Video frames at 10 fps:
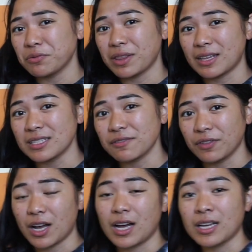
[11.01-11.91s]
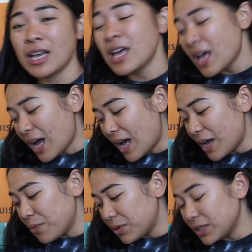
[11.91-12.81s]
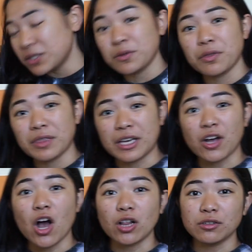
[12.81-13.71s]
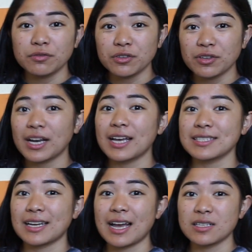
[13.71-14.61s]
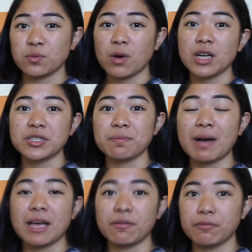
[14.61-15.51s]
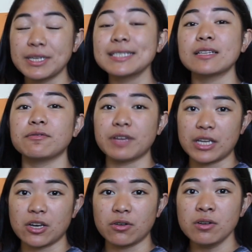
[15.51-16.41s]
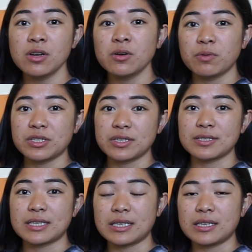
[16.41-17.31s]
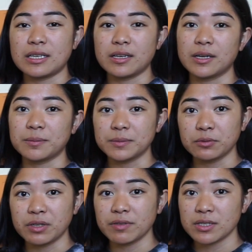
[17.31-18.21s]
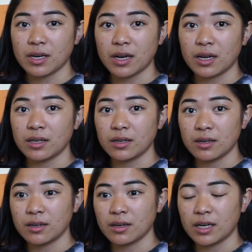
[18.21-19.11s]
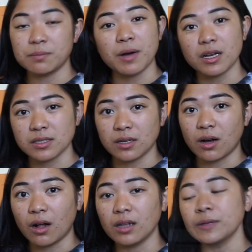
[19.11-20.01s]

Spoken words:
with this vlog, I wanted to thank all of you guys that has watched my recent video, which is the Louis Vuitton unboxing haul.